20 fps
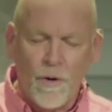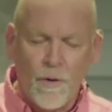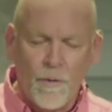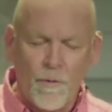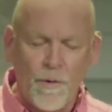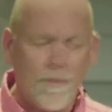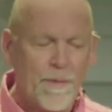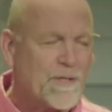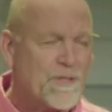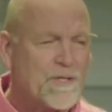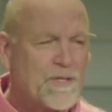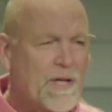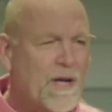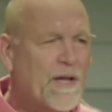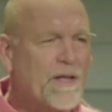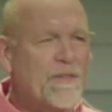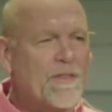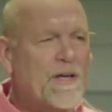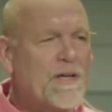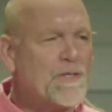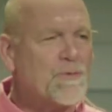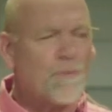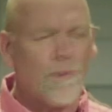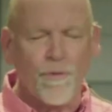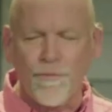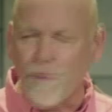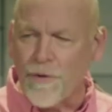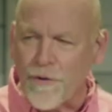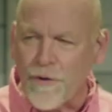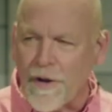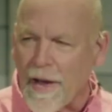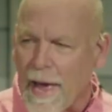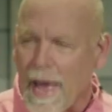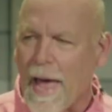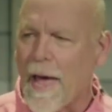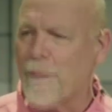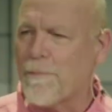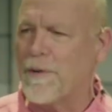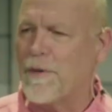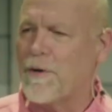We've been studying this. We're very
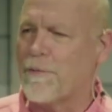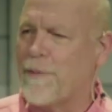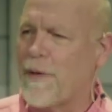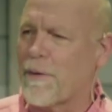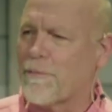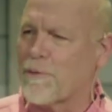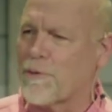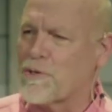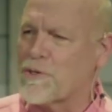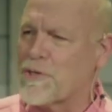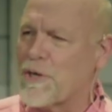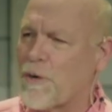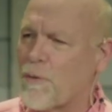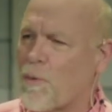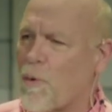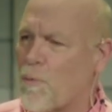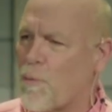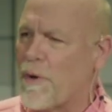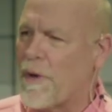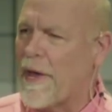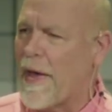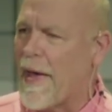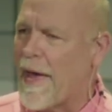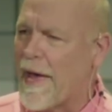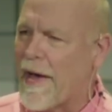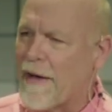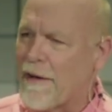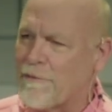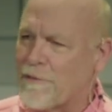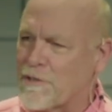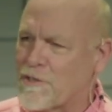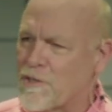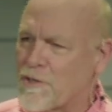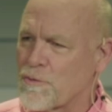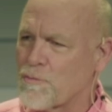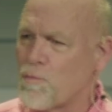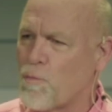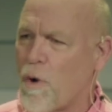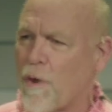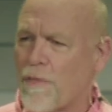happy to be able to share what we have. It's just
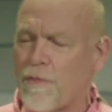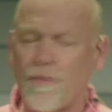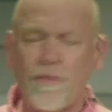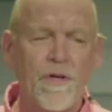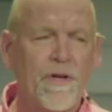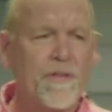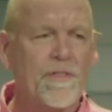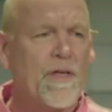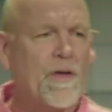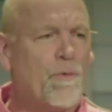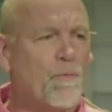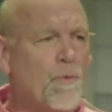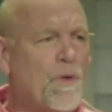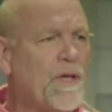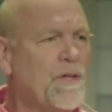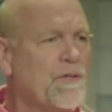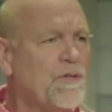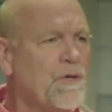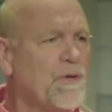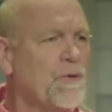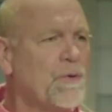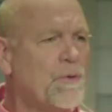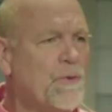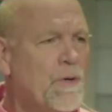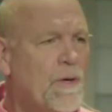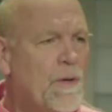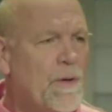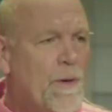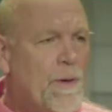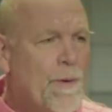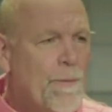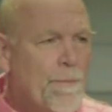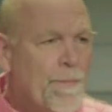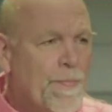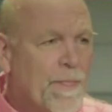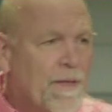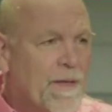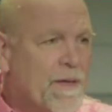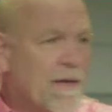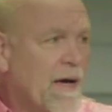one thing that we do.
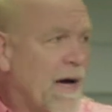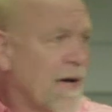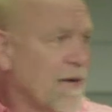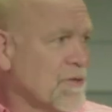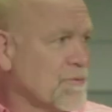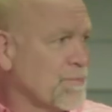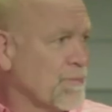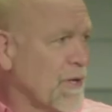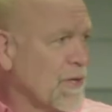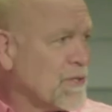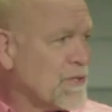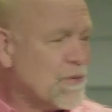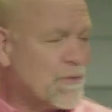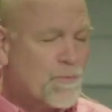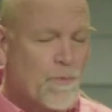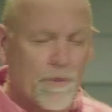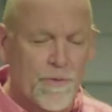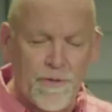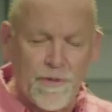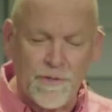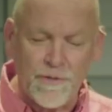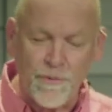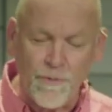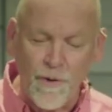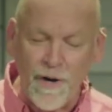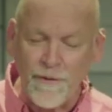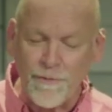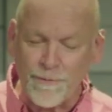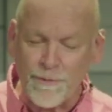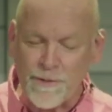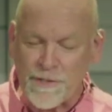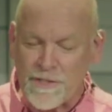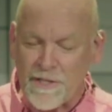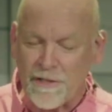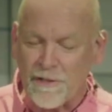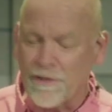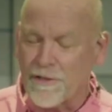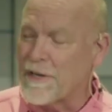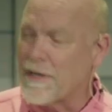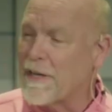God has blessed us with this great
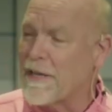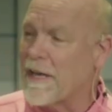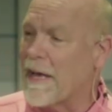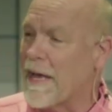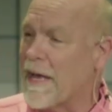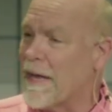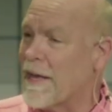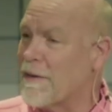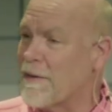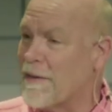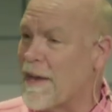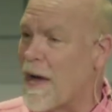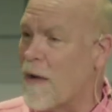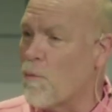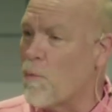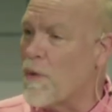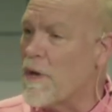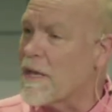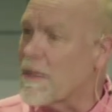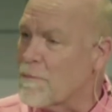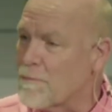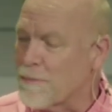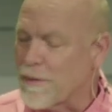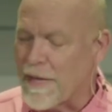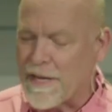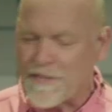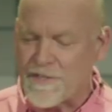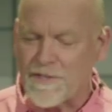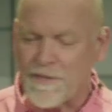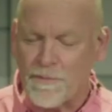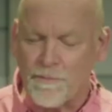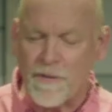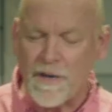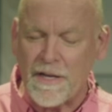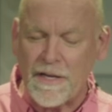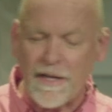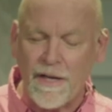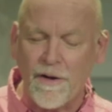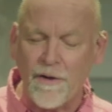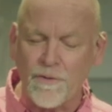facility, and now we can bless
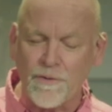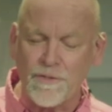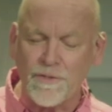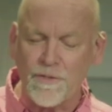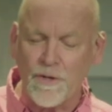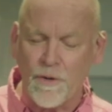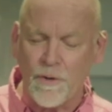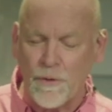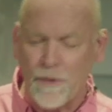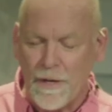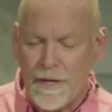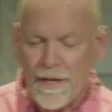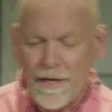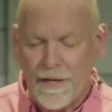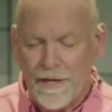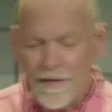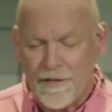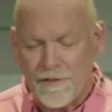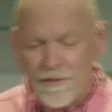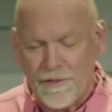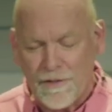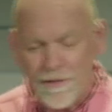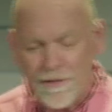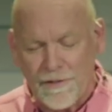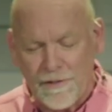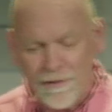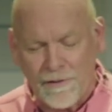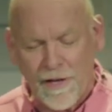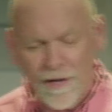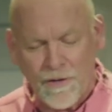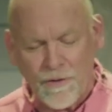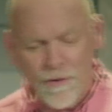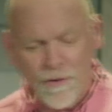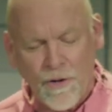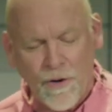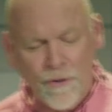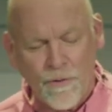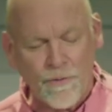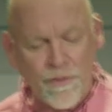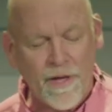somebody else. So let you
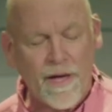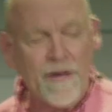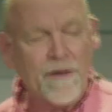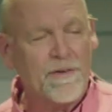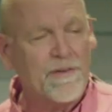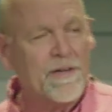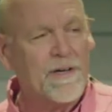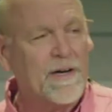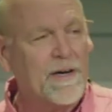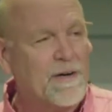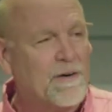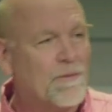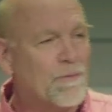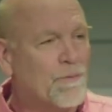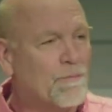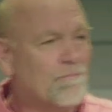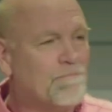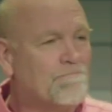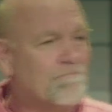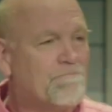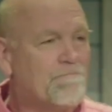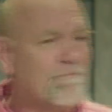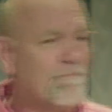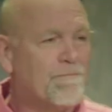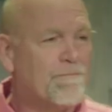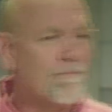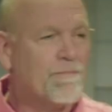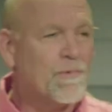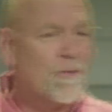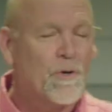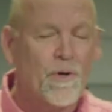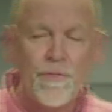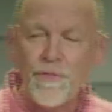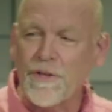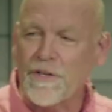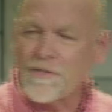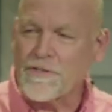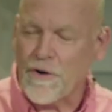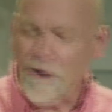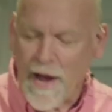know that uh, good
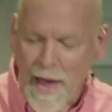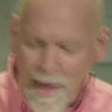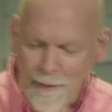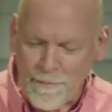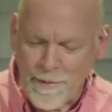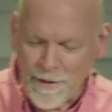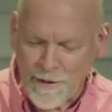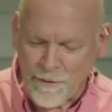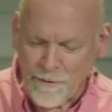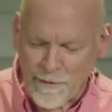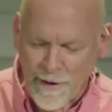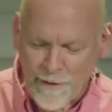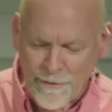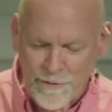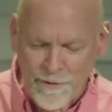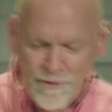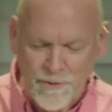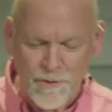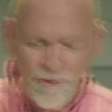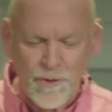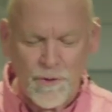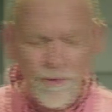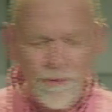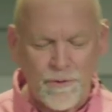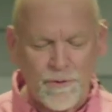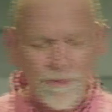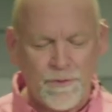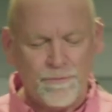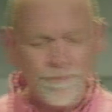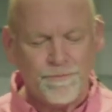things are happening around this church.